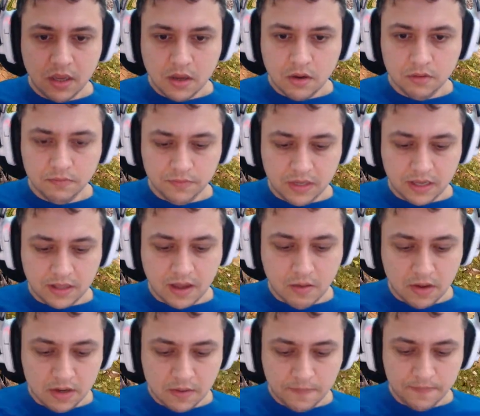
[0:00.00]
oh, not that
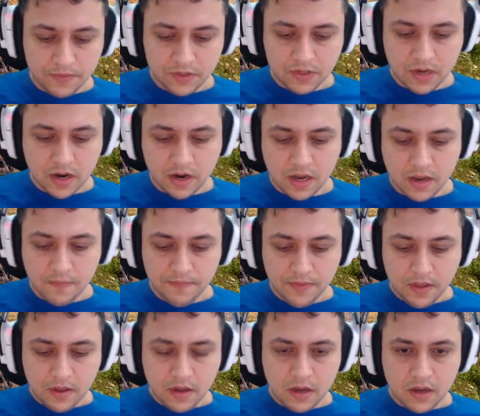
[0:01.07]
one, sorry.
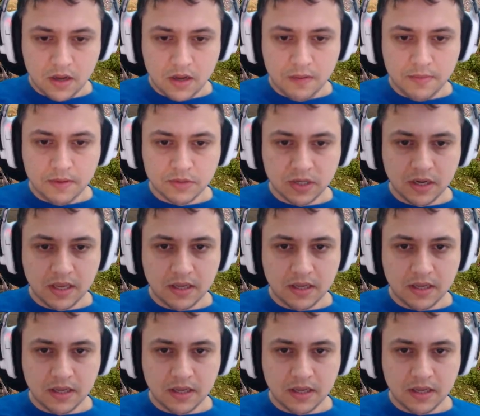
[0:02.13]
I was gonna get